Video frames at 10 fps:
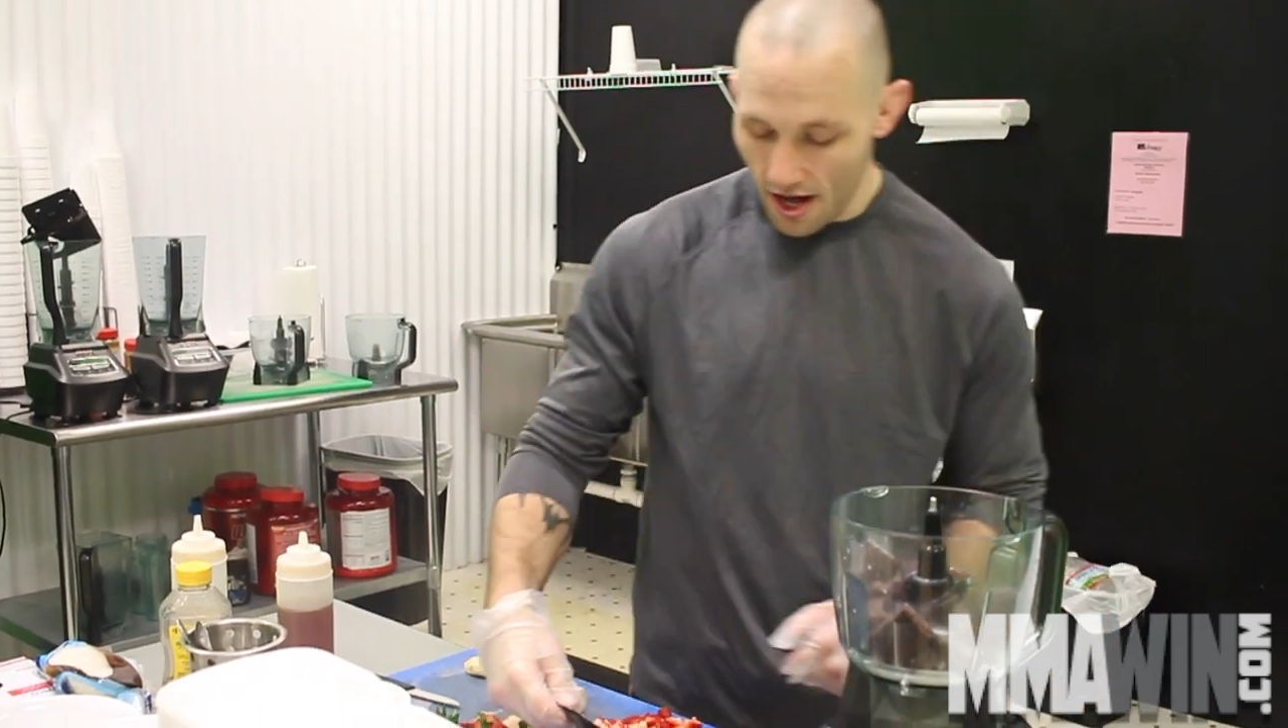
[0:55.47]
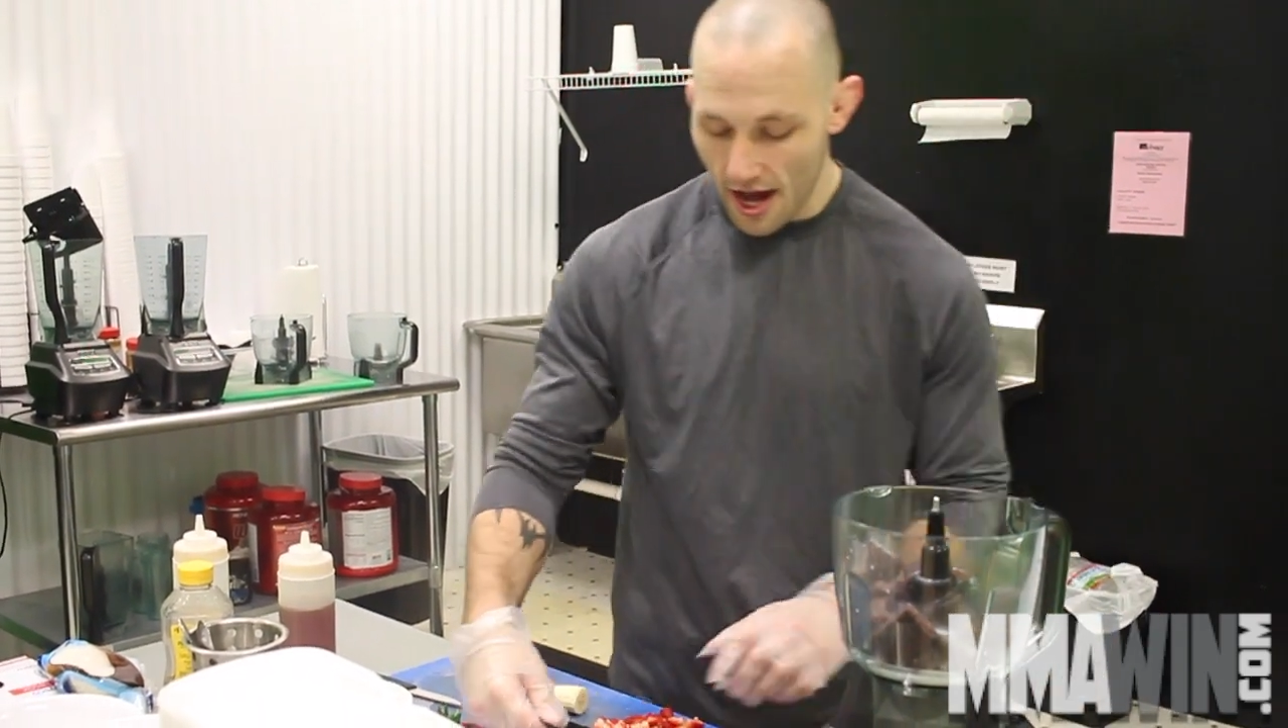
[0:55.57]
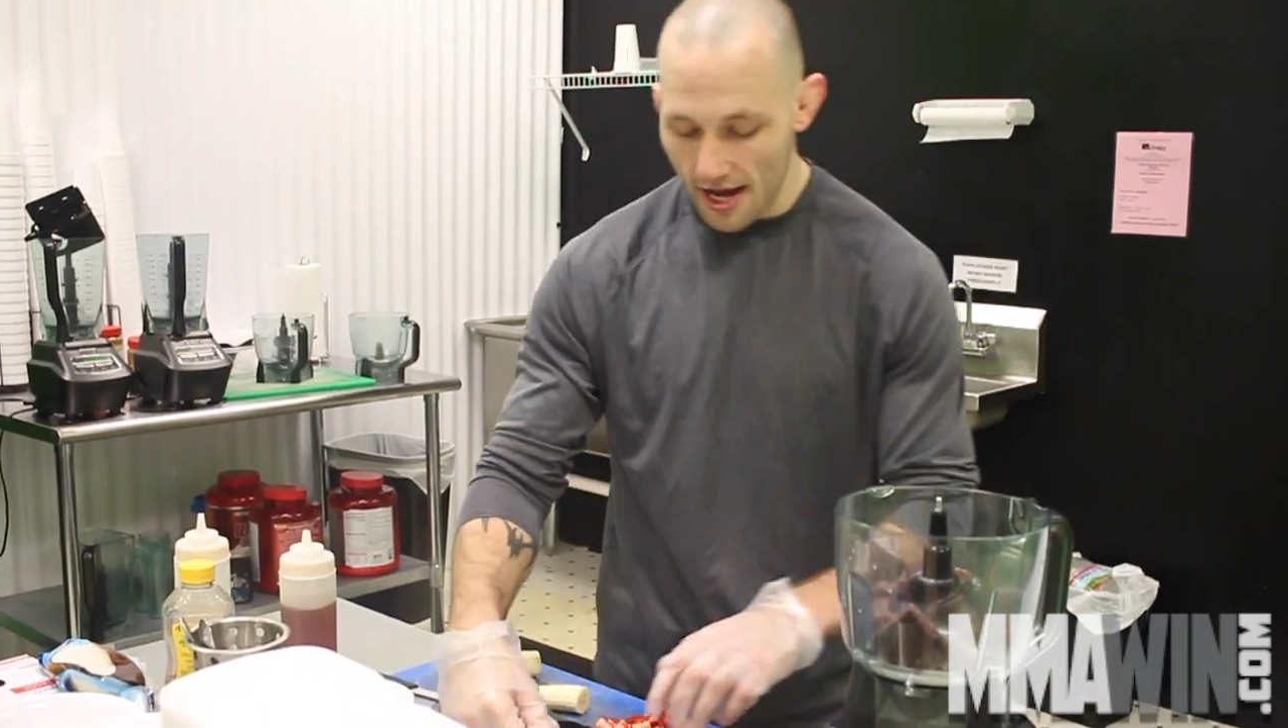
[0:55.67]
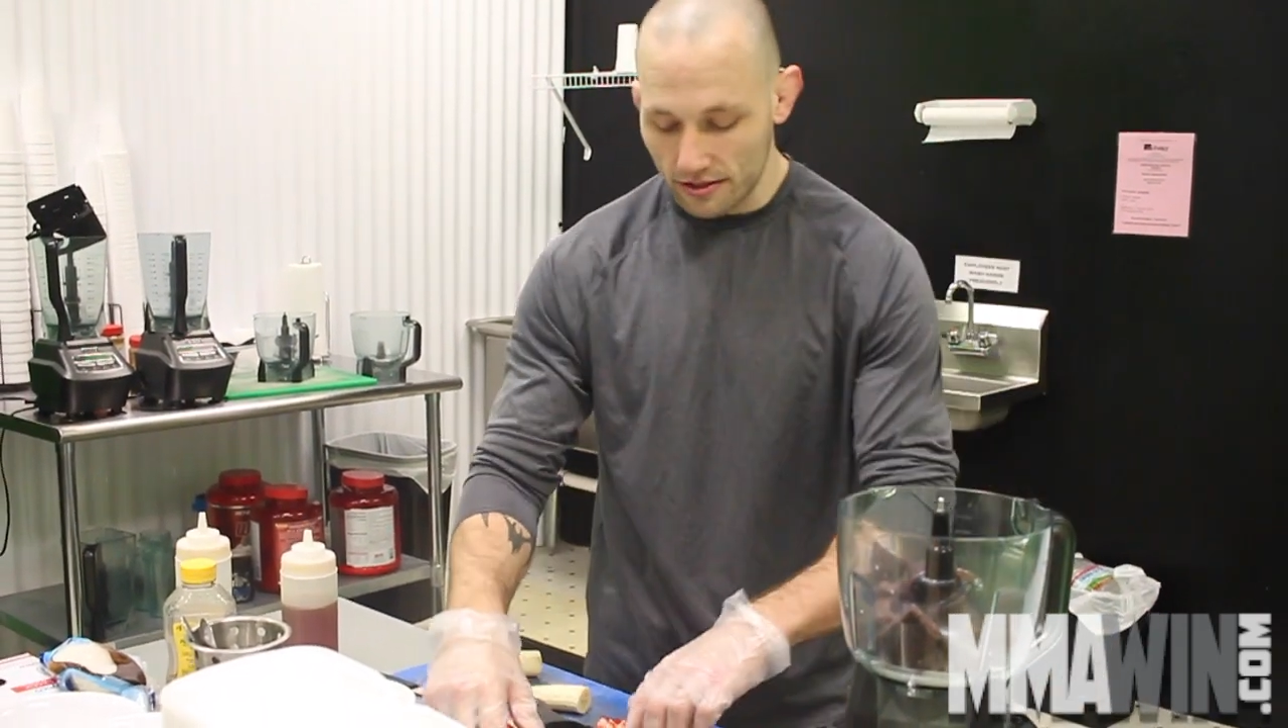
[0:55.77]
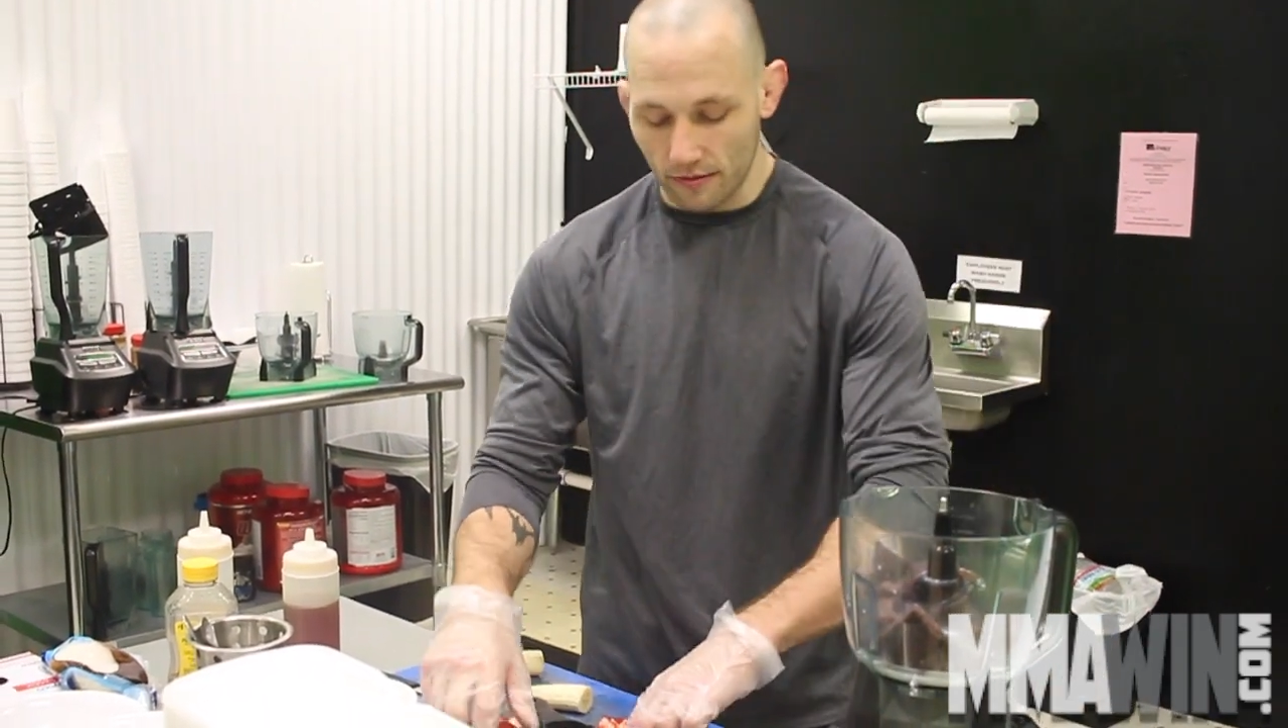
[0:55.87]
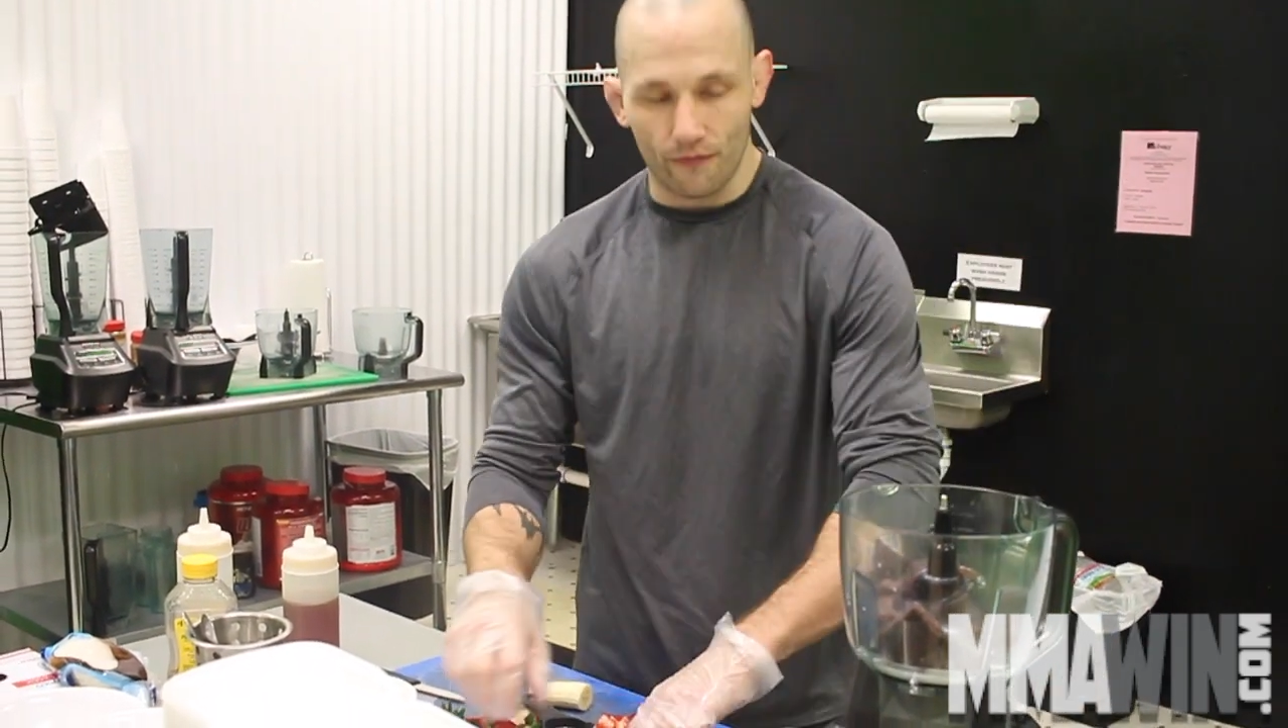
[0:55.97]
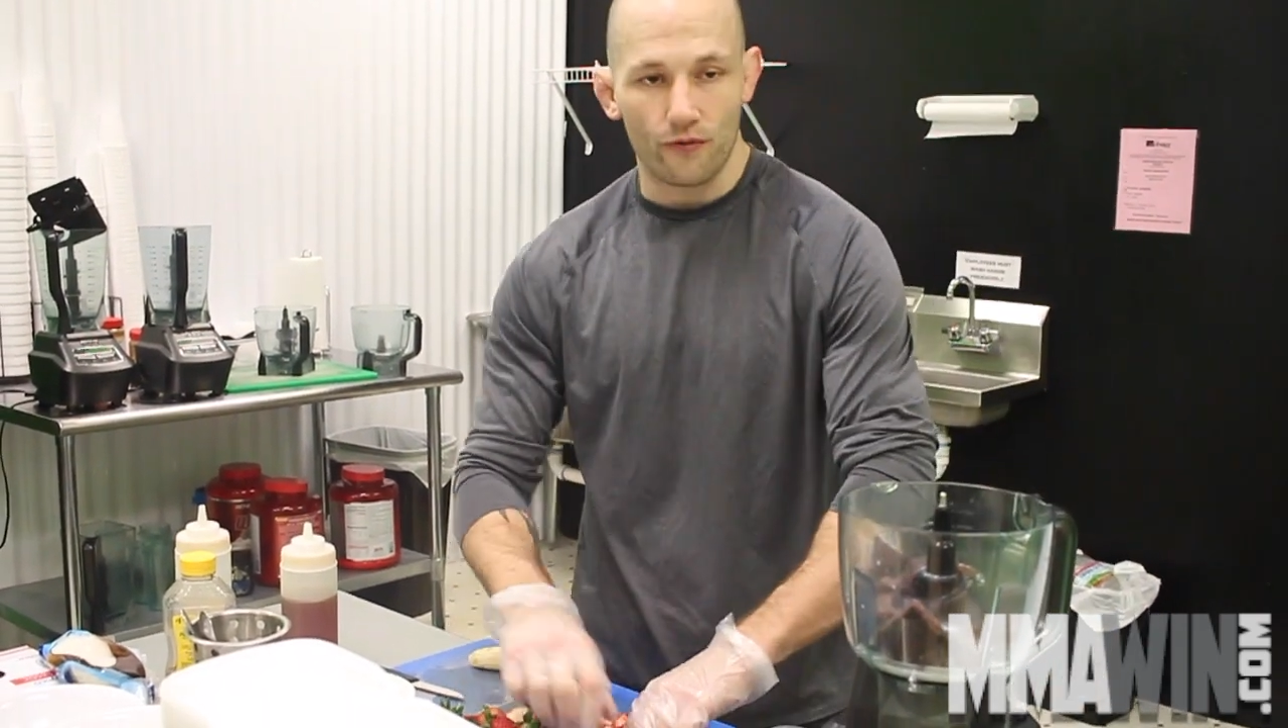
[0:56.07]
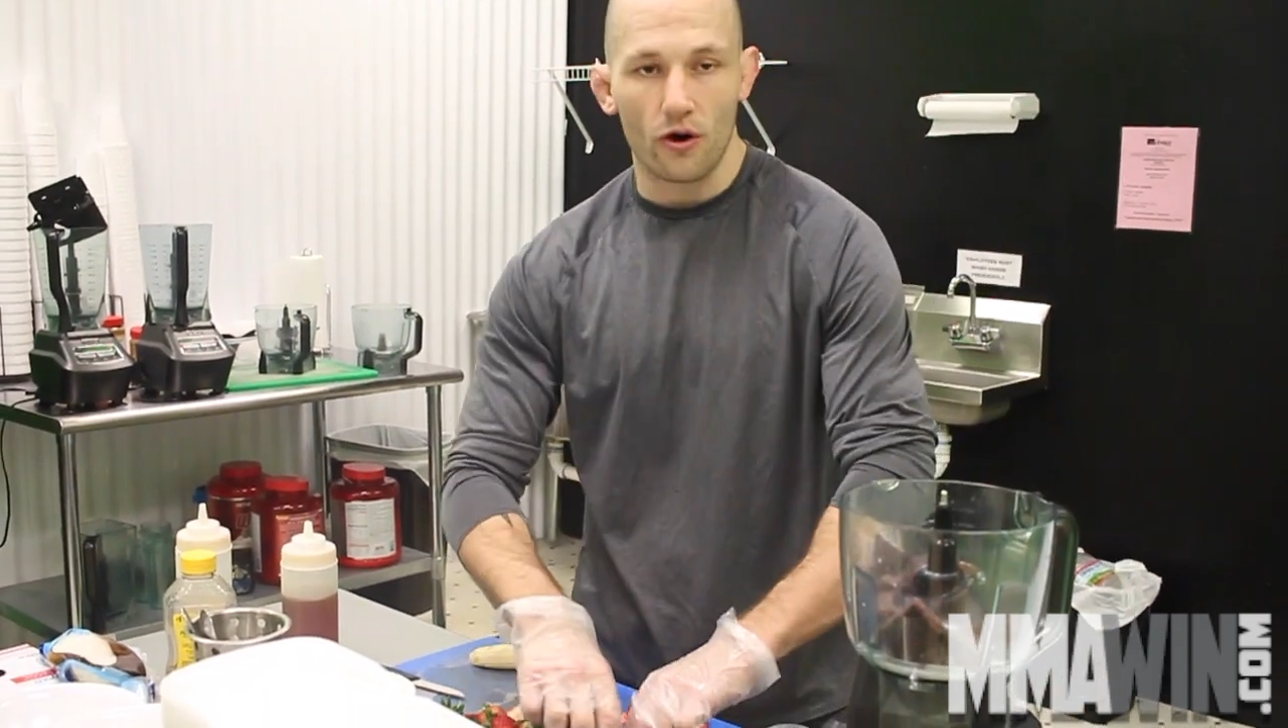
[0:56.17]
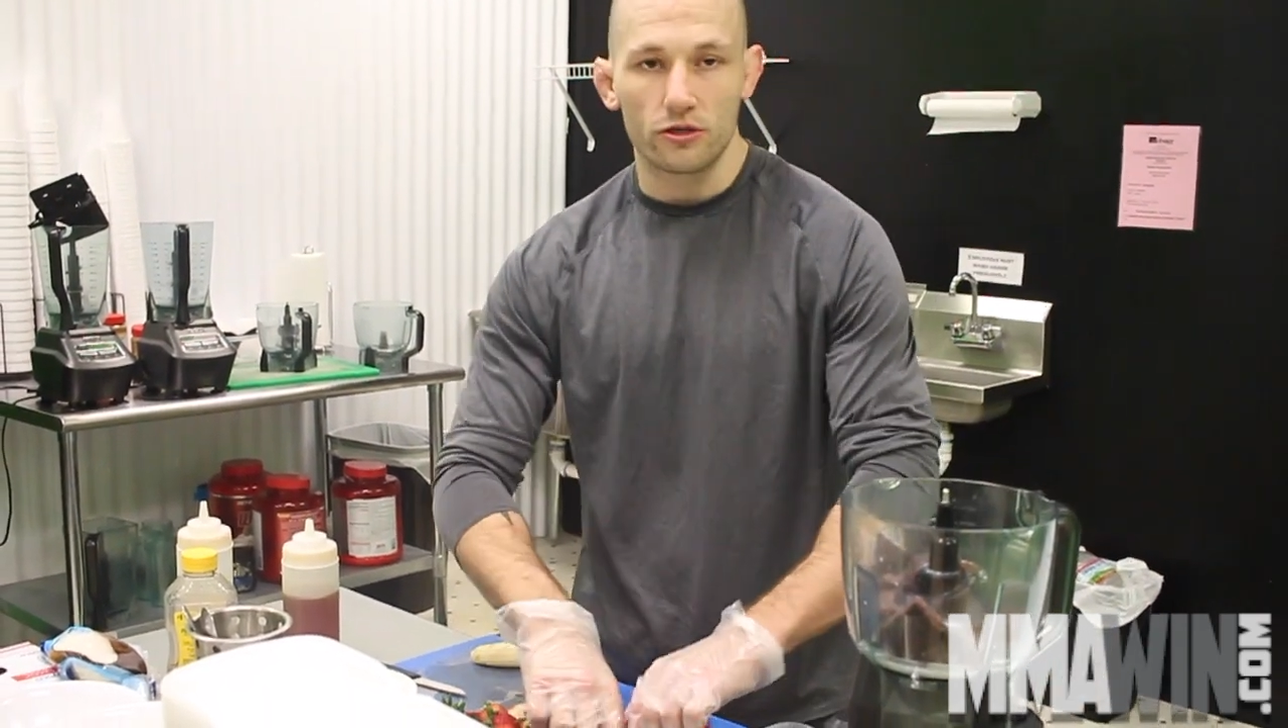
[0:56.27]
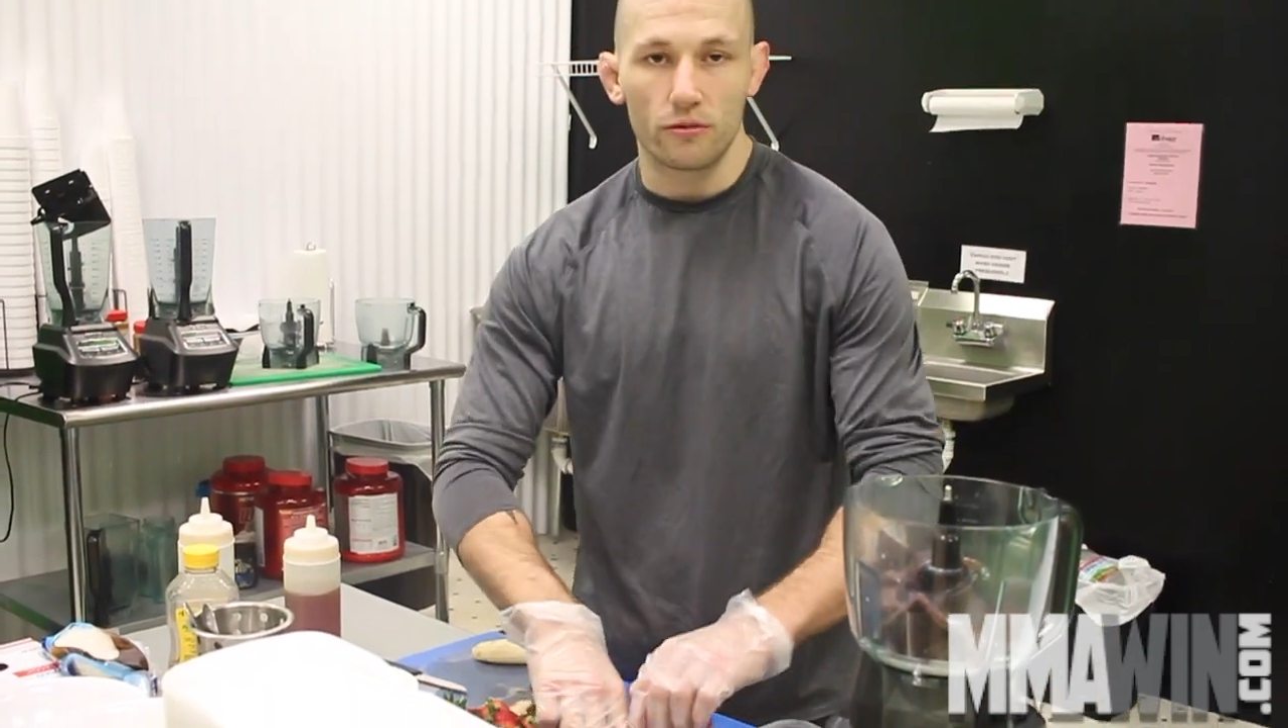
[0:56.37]
I add some
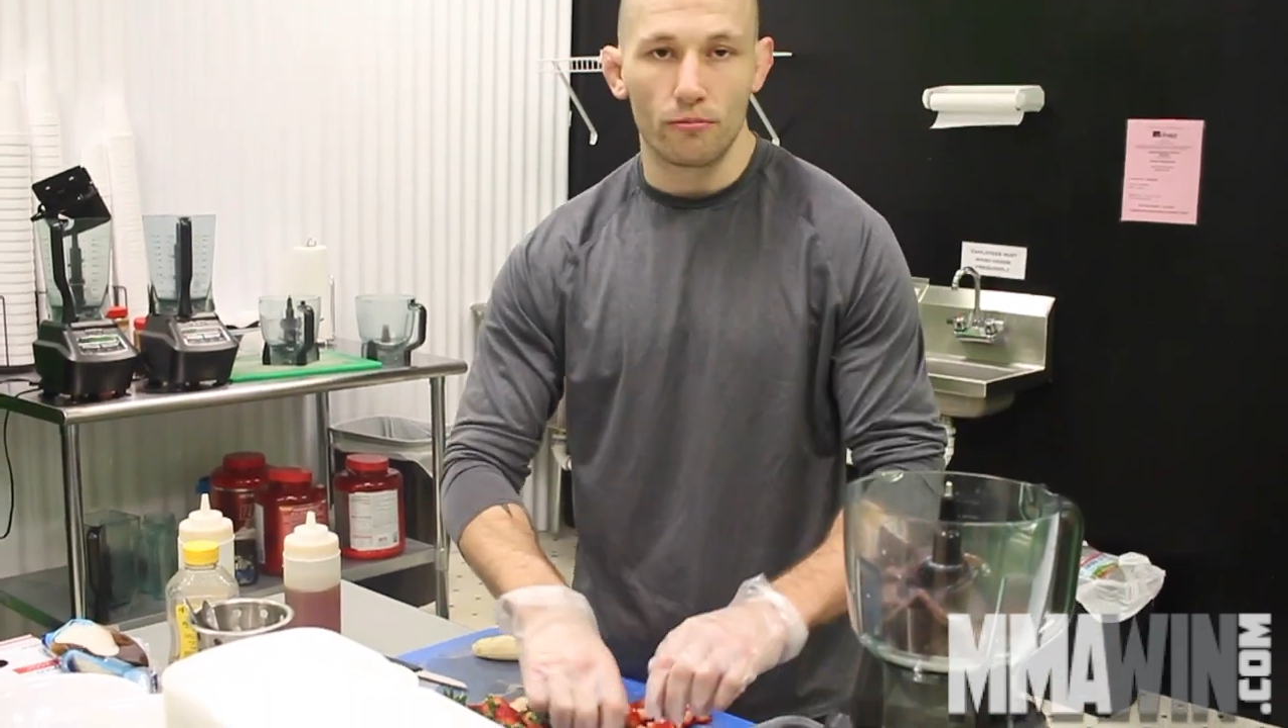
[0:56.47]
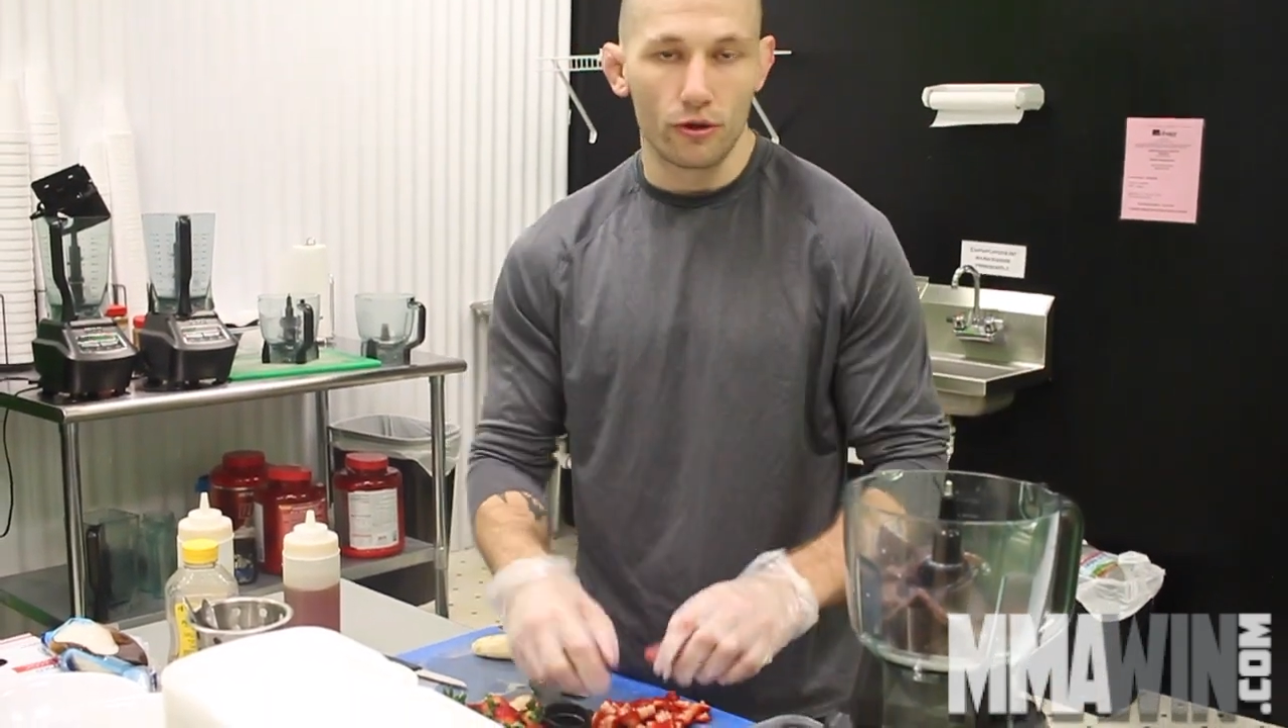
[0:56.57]
frozen